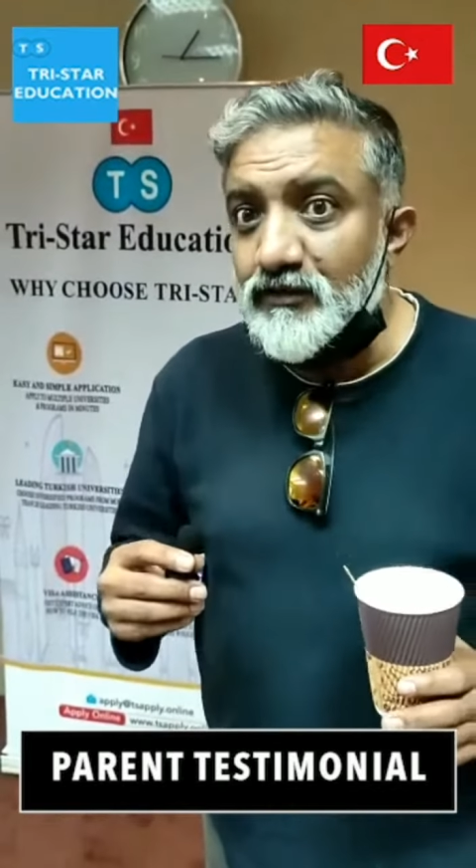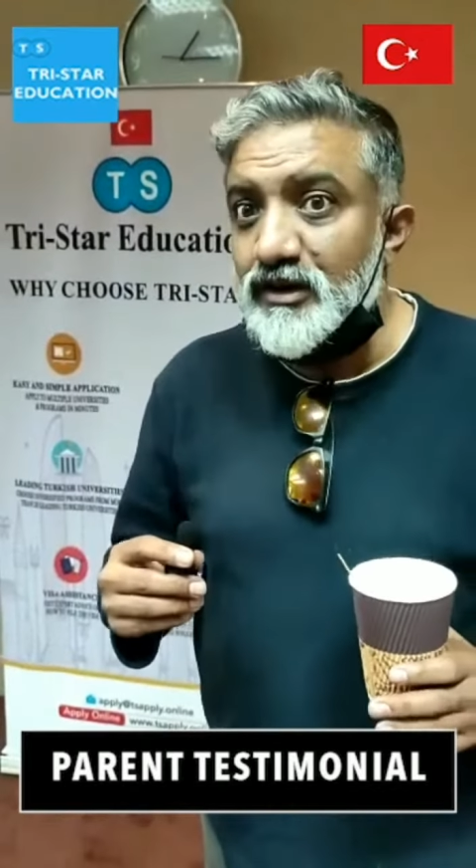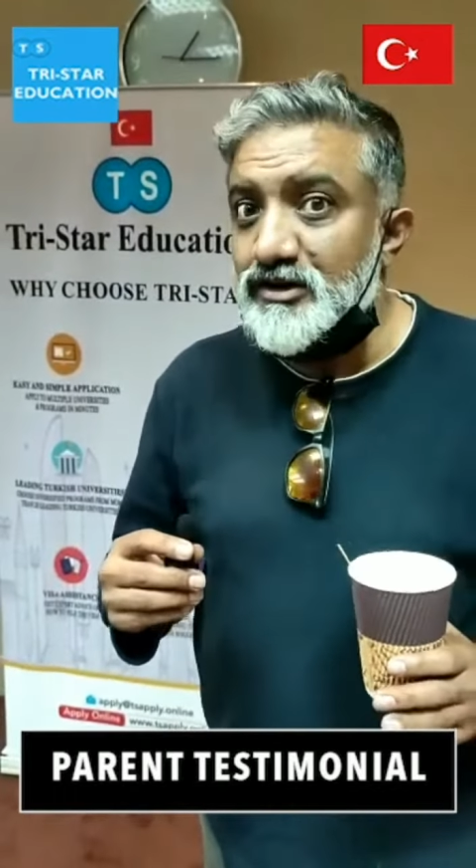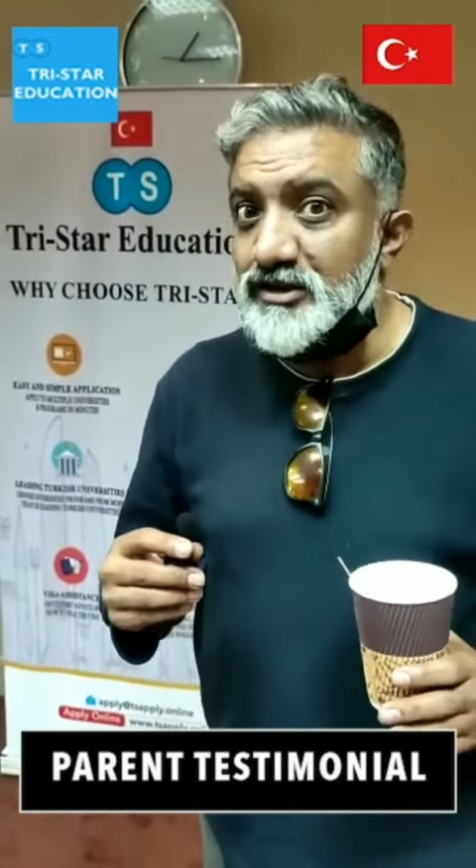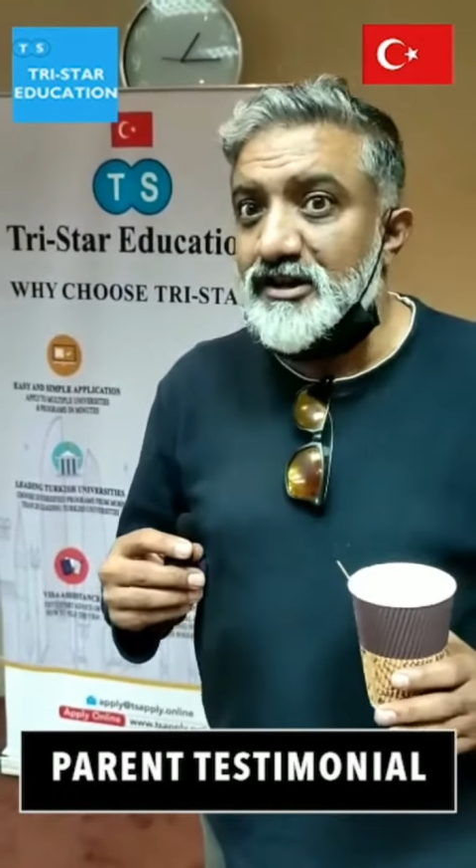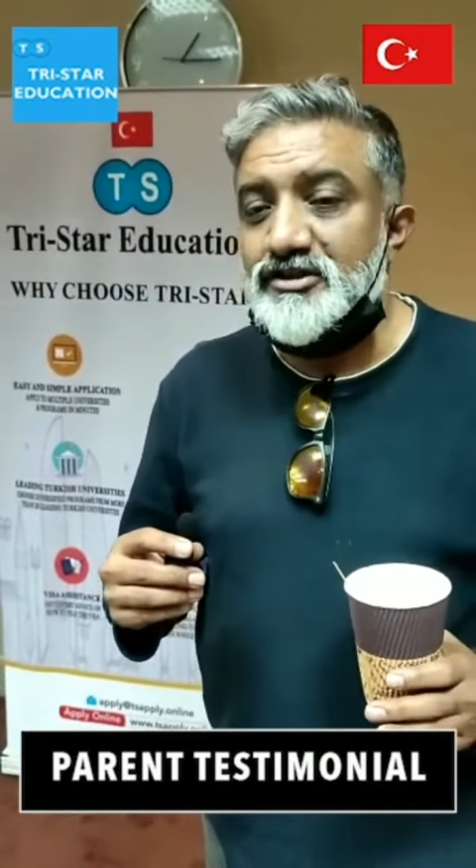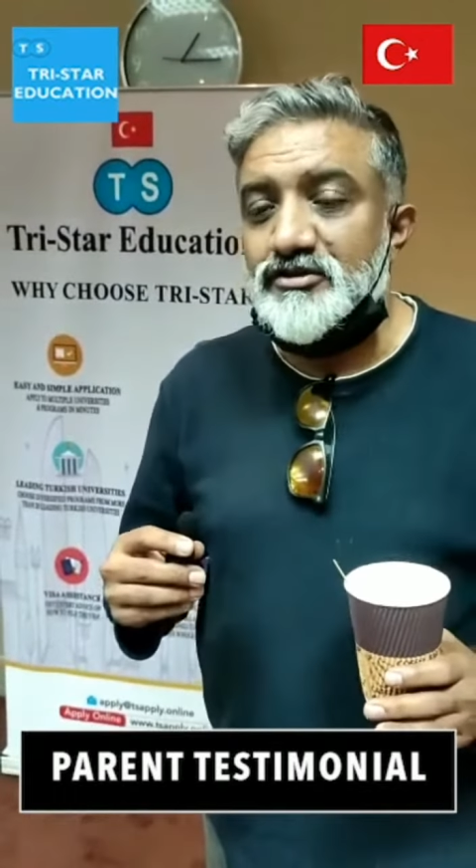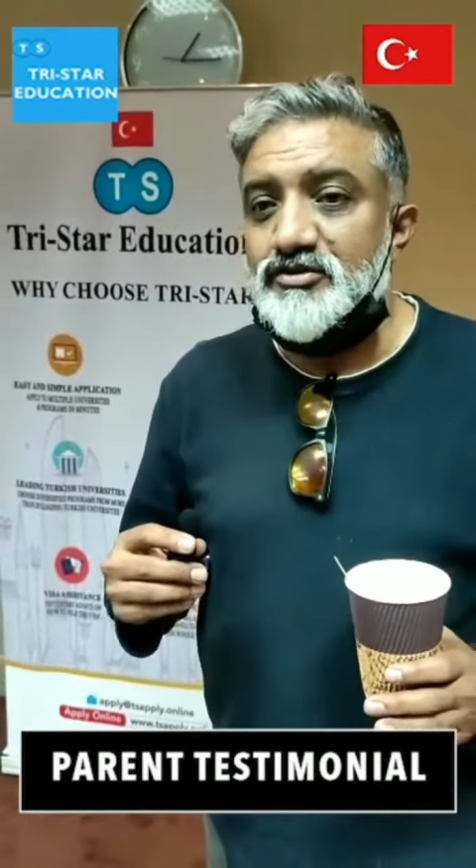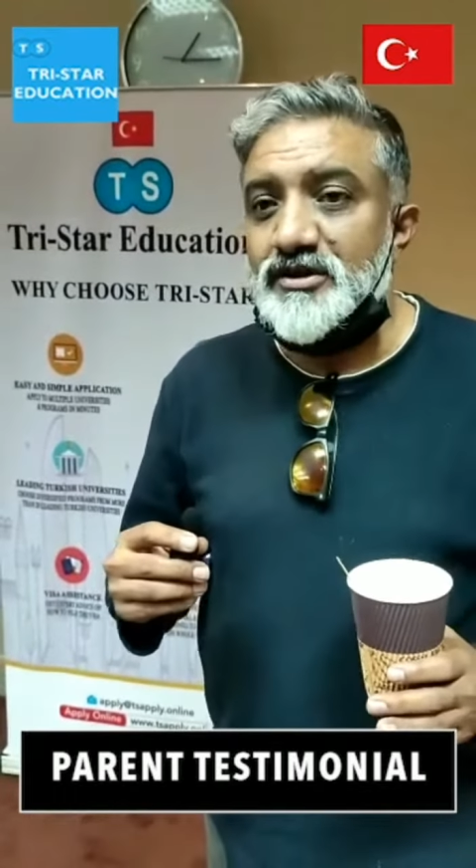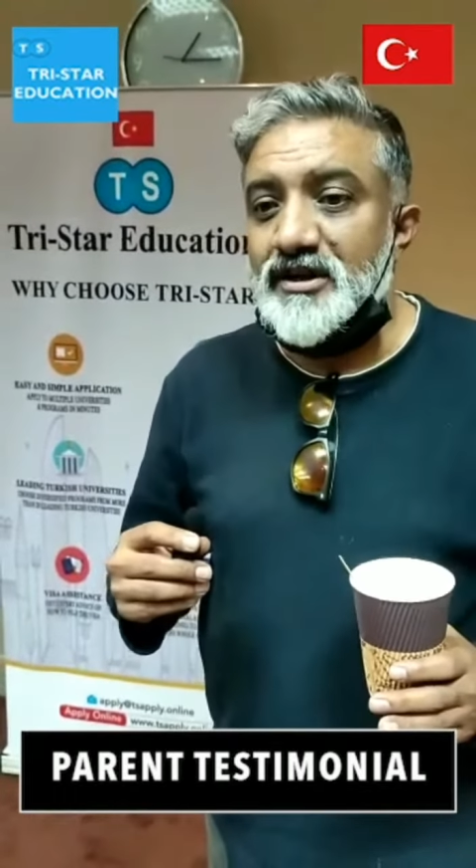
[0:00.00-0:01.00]
for
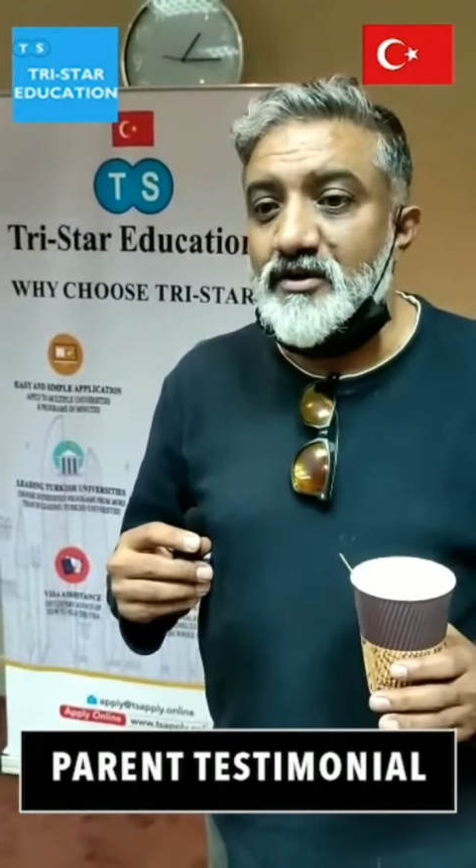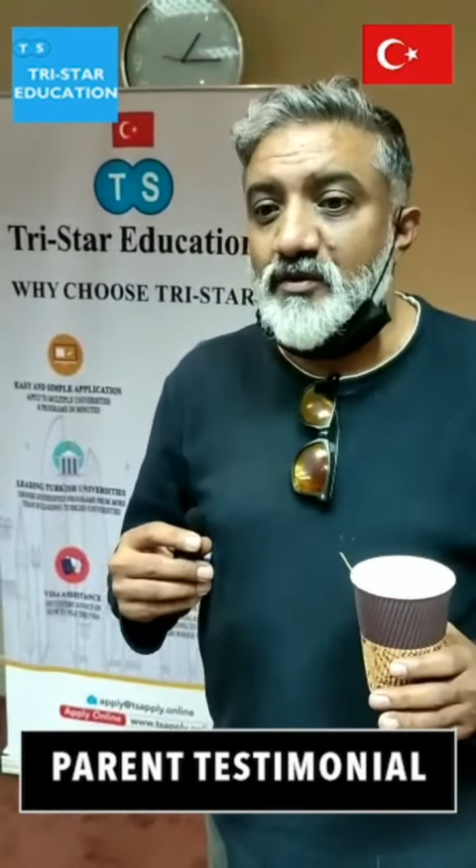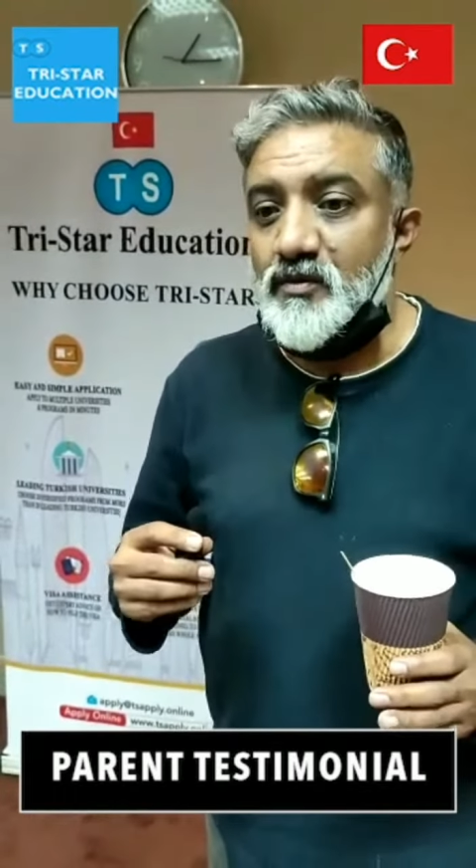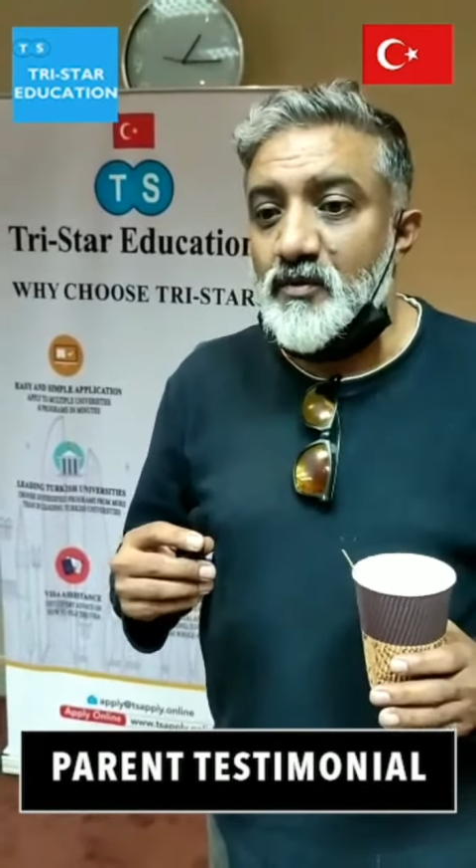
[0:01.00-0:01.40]
international students,